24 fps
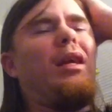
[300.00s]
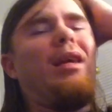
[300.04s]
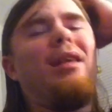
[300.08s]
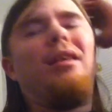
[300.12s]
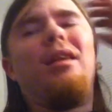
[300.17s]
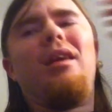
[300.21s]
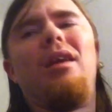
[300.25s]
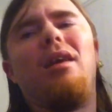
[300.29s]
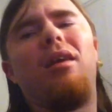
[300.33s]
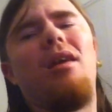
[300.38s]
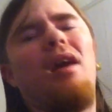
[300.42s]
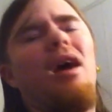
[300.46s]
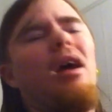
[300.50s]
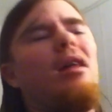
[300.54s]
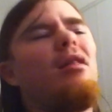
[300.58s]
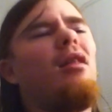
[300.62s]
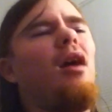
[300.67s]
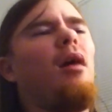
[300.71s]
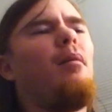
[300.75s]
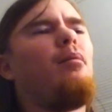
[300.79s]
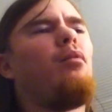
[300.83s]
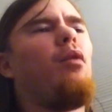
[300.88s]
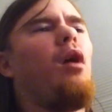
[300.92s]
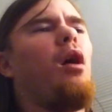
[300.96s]
He did. I
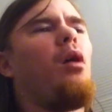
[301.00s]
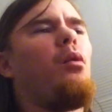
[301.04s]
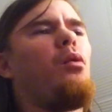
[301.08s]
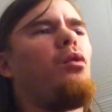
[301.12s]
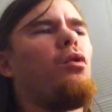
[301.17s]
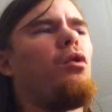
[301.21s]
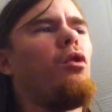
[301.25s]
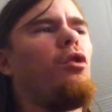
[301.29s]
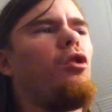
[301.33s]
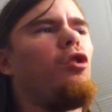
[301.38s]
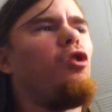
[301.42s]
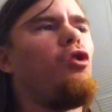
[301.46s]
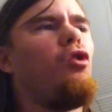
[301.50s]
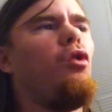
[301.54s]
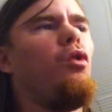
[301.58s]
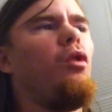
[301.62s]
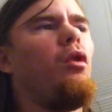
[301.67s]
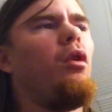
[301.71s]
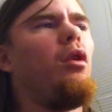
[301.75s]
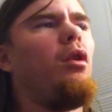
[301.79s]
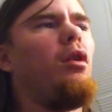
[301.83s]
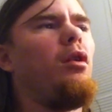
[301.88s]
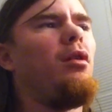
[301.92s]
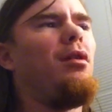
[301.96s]
thought Brock was going to
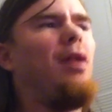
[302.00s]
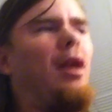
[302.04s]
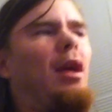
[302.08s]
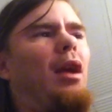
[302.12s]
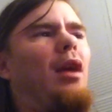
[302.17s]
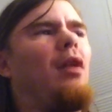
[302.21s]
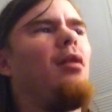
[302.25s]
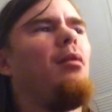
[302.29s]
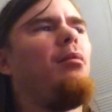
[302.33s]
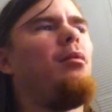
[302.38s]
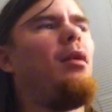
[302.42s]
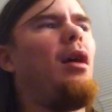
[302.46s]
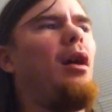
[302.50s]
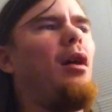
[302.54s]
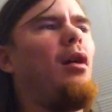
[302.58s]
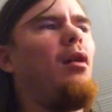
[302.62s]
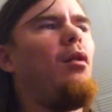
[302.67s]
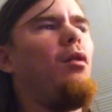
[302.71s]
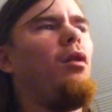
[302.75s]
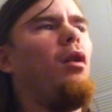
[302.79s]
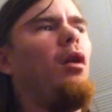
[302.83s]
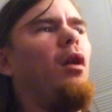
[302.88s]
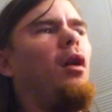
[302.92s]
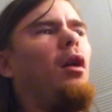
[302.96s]
shoot in, take him
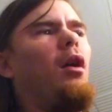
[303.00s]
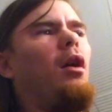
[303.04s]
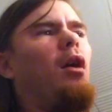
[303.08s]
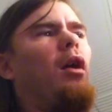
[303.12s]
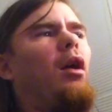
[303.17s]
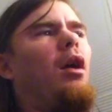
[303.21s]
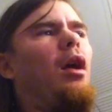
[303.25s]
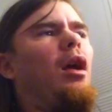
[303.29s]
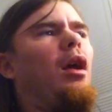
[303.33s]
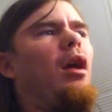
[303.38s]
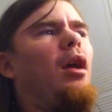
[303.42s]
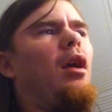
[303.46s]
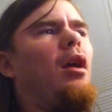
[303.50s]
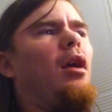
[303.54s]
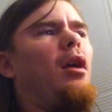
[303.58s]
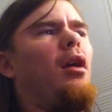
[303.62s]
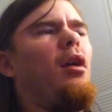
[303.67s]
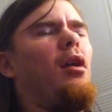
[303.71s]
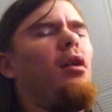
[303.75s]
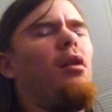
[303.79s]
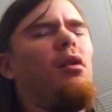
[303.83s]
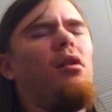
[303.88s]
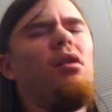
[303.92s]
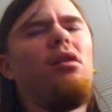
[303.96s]
down,
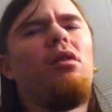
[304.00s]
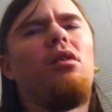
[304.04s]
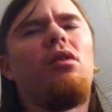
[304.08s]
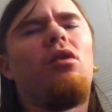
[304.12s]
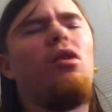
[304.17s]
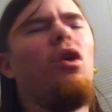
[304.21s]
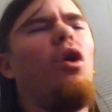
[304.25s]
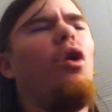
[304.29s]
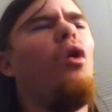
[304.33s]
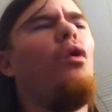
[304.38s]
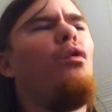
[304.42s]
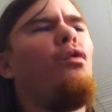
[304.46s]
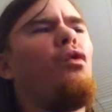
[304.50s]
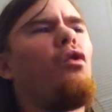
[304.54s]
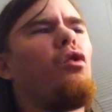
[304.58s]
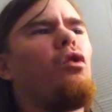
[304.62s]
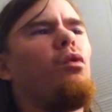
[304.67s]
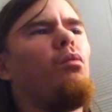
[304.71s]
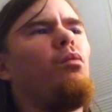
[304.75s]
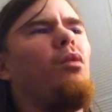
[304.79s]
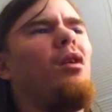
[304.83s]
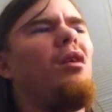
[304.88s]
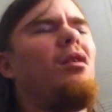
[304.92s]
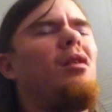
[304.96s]
and go for
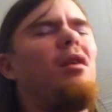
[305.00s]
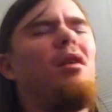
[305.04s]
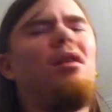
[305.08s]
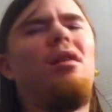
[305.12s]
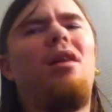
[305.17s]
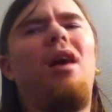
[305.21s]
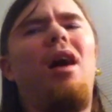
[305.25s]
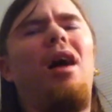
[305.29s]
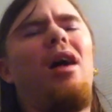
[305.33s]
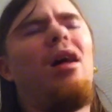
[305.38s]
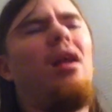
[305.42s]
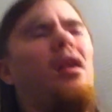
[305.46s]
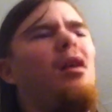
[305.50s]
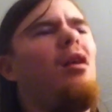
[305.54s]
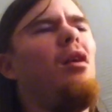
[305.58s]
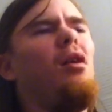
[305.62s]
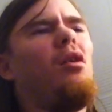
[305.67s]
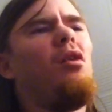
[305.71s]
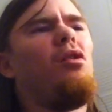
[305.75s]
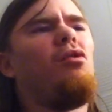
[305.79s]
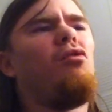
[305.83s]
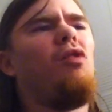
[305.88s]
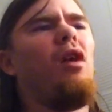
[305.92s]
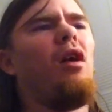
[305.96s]
some wrestling, not
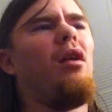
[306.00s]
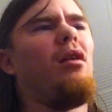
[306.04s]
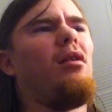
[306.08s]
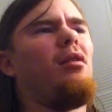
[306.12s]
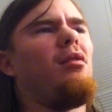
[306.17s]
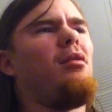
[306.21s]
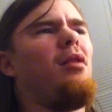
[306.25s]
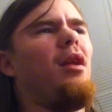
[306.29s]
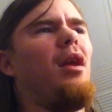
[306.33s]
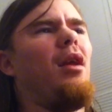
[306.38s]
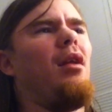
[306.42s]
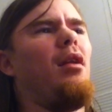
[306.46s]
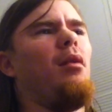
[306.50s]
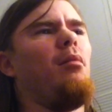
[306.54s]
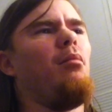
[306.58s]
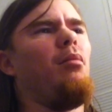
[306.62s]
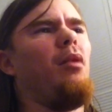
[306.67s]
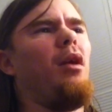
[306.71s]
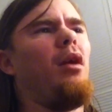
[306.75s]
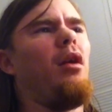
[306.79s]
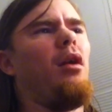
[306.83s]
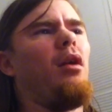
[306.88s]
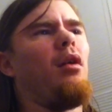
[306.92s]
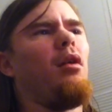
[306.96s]
try to stand and
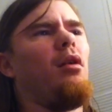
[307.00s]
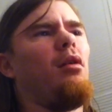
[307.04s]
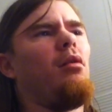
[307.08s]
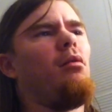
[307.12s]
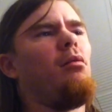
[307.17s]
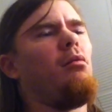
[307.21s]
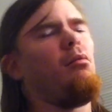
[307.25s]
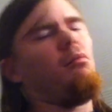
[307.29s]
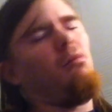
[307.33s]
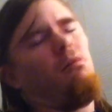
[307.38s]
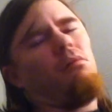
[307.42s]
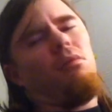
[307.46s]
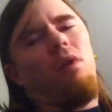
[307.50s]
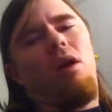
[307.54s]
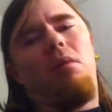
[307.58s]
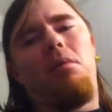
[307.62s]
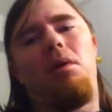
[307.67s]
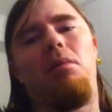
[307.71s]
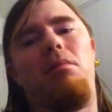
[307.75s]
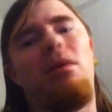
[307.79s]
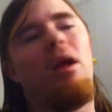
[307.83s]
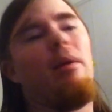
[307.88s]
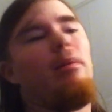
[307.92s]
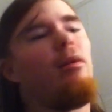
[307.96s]
bang. I
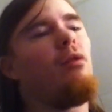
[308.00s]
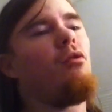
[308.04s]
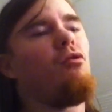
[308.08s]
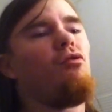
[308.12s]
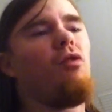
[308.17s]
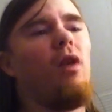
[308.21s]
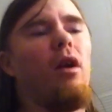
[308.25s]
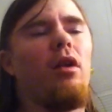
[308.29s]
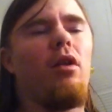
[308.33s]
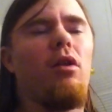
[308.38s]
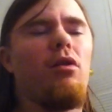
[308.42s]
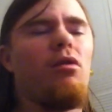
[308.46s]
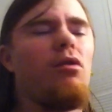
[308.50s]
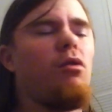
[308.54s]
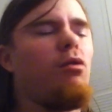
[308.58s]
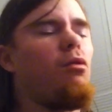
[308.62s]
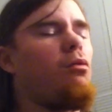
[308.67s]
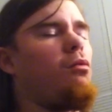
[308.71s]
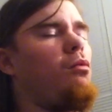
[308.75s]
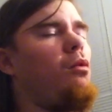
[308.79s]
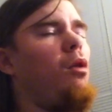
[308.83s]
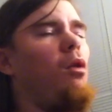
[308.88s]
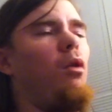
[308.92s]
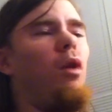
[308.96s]
mean, maybe he was trying to
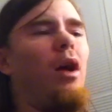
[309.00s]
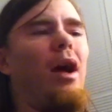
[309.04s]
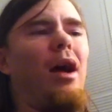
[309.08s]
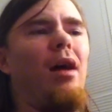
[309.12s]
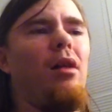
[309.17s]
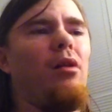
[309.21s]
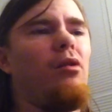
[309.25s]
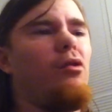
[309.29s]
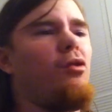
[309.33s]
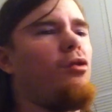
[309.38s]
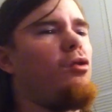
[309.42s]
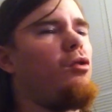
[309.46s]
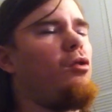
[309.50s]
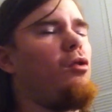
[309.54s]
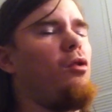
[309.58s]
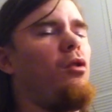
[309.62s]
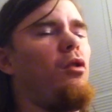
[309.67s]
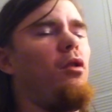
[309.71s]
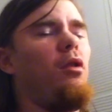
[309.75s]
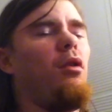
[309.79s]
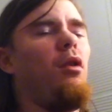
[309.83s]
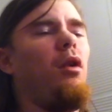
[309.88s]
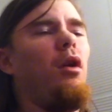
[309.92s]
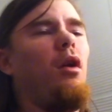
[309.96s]
throw
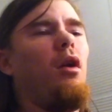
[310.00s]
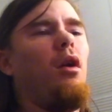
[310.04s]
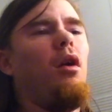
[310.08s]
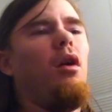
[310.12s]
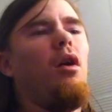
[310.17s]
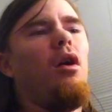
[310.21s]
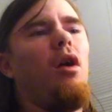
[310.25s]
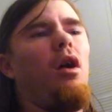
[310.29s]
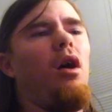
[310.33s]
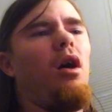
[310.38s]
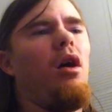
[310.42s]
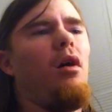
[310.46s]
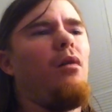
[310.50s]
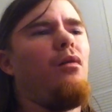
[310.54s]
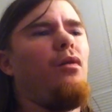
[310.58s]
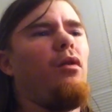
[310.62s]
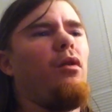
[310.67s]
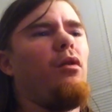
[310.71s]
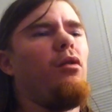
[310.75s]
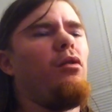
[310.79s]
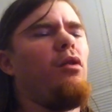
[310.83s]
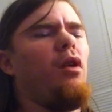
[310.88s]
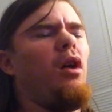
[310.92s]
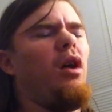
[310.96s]
Alistair off
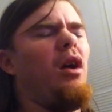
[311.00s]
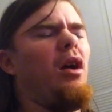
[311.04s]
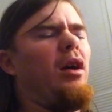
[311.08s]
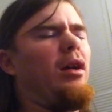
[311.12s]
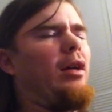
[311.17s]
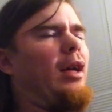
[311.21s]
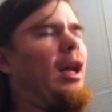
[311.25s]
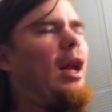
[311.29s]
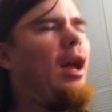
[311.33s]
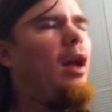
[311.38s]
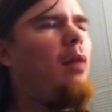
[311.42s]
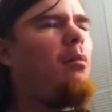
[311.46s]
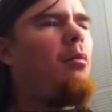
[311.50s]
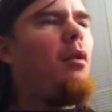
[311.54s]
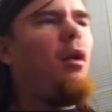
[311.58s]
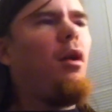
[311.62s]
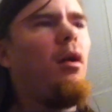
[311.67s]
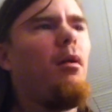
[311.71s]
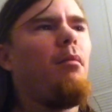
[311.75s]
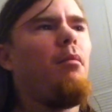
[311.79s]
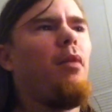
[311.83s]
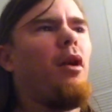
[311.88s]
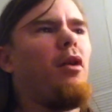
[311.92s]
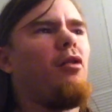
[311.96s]
his game
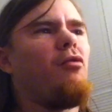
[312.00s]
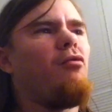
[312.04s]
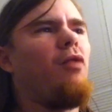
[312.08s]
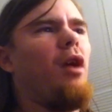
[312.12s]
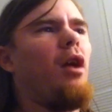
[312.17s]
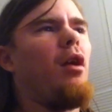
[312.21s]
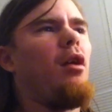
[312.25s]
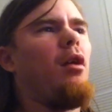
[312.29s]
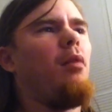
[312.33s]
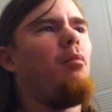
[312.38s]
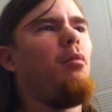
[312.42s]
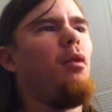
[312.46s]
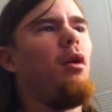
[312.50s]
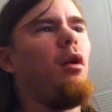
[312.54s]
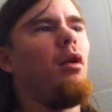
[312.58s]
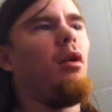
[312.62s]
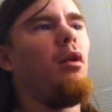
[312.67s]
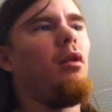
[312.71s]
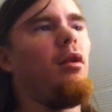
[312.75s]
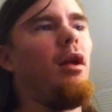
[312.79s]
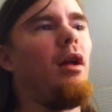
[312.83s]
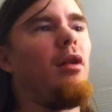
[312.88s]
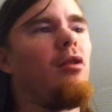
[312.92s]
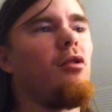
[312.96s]
by striking,
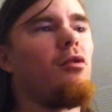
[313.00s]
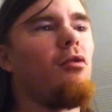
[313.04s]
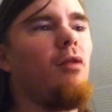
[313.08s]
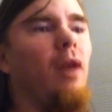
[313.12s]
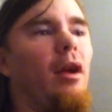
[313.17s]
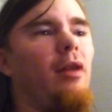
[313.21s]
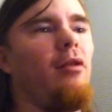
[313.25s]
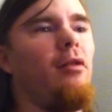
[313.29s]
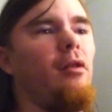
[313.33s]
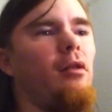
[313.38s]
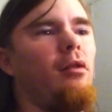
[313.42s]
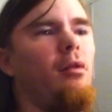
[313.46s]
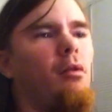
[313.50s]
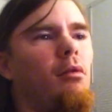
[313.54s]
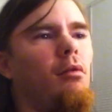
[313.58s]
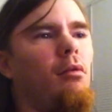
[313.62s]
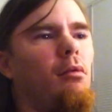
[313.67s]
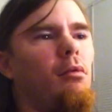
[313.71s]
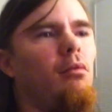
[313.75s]
but that's crazy.